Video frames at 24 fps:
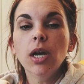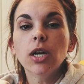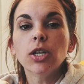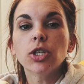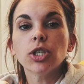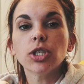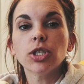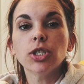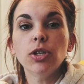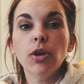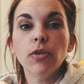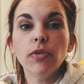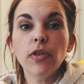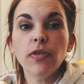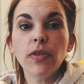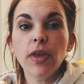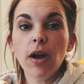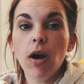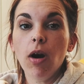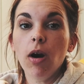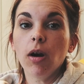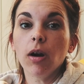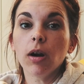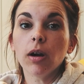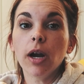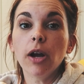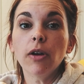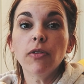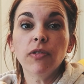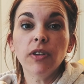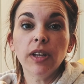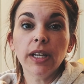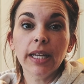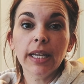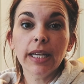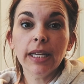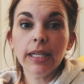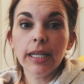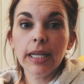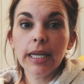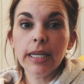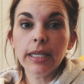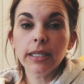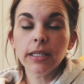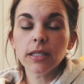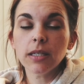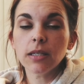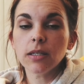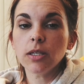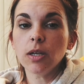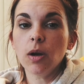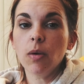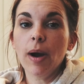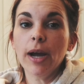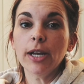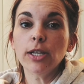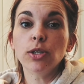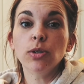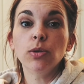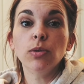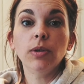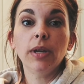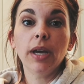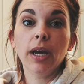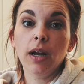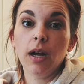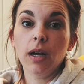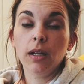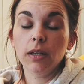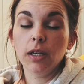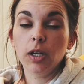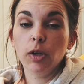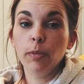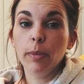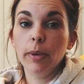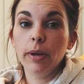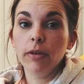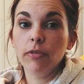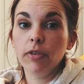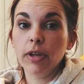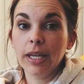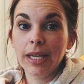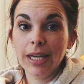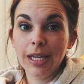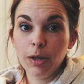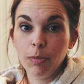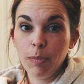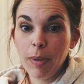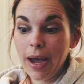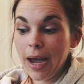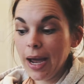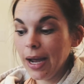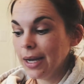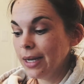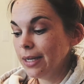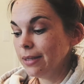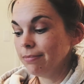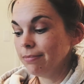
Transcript: Just know that they are affiliate links, so I do get a little bit of a kickback.